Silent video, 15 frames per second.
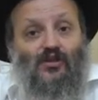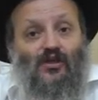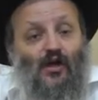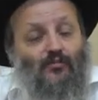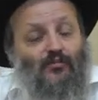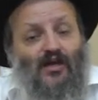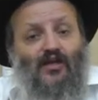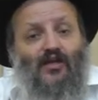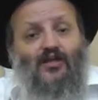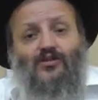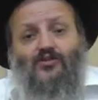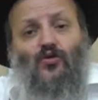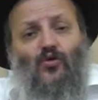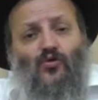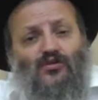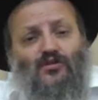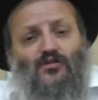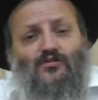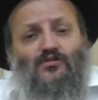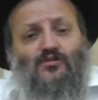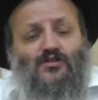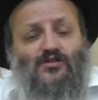I'm not going to get whole
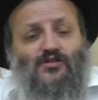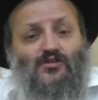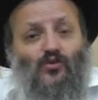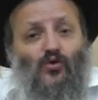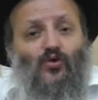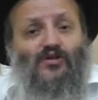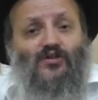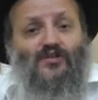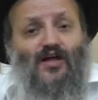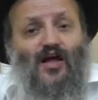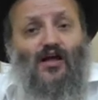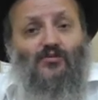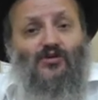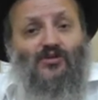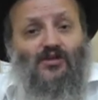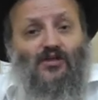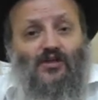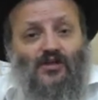story of the Talmud,